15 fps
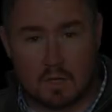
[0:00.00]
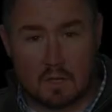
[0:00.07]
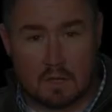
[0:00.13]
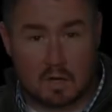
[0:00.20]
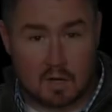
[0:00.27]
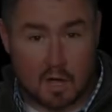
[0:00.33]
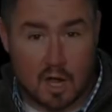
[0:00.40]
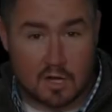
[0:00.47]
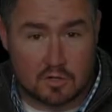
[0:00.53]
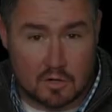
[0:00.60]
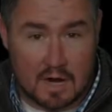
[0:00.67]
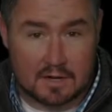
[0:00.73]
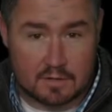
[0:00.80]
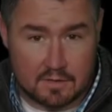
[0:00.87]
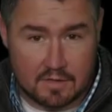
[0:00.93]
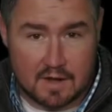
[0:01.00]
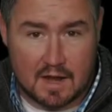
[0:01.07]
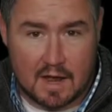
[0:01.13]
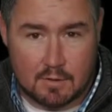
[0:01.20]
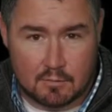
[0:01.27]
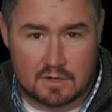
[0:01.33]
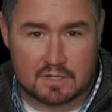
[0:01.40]
A contractor that I
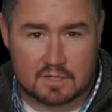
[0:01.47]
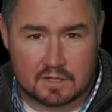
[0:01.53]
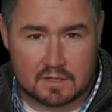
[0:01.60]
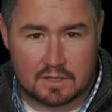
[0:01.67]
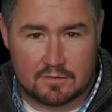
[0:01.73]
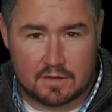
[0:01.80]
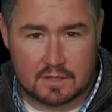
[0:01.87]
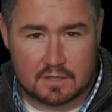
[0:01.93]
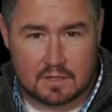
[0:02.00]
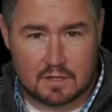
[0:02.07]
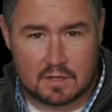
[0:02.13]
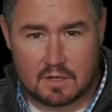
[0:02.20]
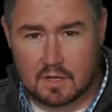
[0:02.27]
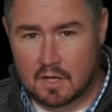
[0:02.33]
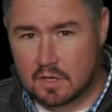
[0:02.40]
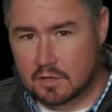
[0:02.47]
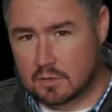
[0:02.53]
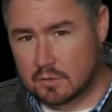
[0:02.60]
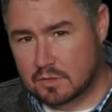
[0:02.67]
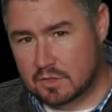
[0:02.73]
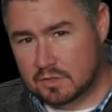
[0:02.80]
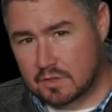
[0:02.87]
recently visited
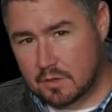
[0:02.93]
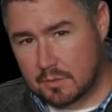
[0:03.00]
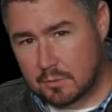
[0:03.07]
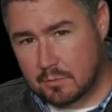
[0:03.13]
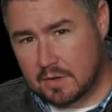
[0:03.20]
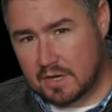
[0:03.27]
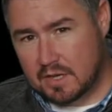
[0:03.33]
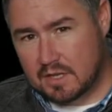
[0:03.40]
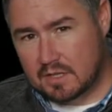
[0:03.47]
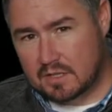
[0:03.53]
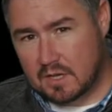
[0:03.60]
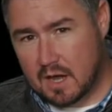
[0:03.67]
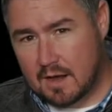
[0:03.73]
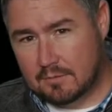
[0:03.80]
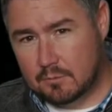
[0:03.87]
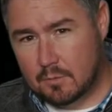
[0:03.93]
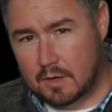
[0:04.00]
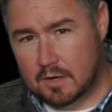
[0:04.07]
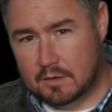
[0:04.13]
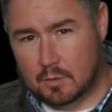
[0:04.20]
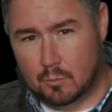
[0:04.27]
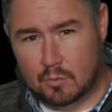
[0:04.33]
uses the 3D software
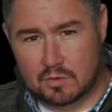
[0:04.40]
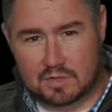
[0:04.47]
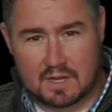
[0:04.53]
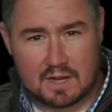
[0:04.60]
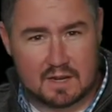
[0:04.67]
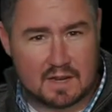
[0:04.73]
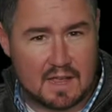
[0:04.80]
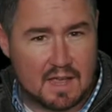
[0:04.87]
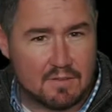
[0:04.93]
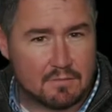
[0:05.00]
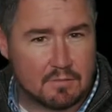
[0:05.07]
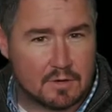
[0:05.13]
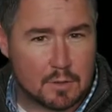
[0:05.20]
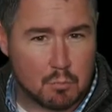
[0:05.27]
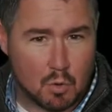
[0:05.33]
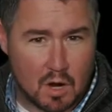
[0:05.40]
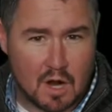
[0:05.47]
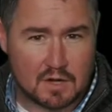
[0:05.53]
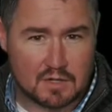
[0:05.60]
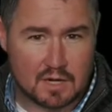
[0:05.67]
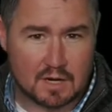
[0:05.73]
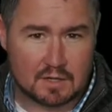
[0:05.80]
to present every
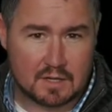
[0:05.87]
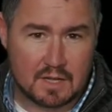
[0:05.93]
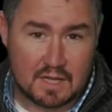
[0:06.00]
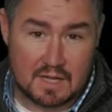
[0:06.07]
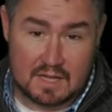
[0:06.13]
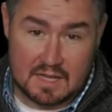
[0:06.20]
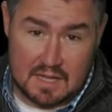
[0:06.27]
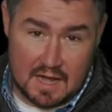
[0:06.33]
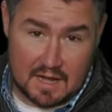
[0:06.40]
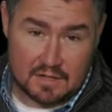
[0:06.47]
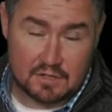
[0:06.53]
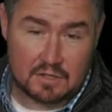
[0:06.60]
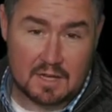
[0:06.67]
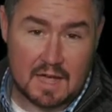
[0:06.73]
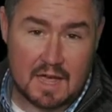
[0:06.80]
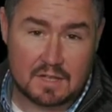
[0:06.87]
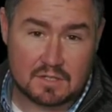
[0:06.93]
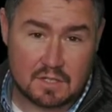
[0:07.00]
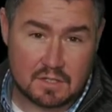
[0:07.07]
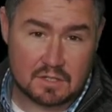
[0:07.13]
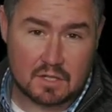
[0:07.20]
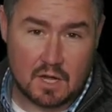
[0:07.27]
project. He actually has
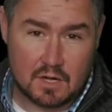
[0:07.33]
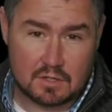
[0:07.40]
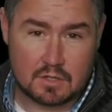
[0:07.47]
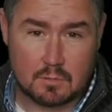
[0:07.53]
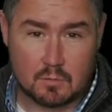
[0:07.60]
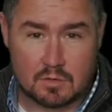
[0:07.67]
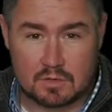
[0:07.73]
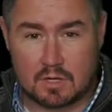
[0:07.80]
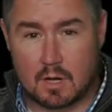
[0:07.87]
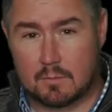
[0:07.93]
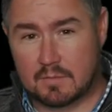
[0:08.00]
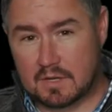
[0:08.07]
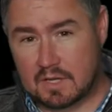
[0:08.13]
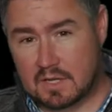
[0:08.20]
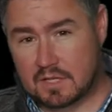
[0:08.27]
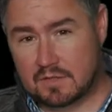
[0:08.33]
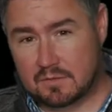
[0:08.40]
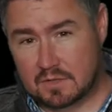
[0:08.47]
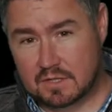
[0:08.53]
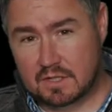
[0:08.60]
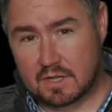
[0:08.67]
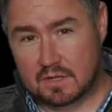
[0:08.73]
his customers come to his
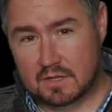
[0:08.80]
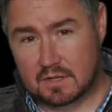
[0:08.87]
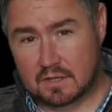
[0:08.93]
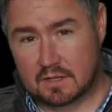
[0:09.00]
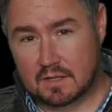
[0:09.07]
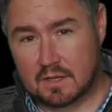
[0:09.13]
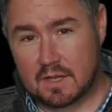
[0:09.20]
facility.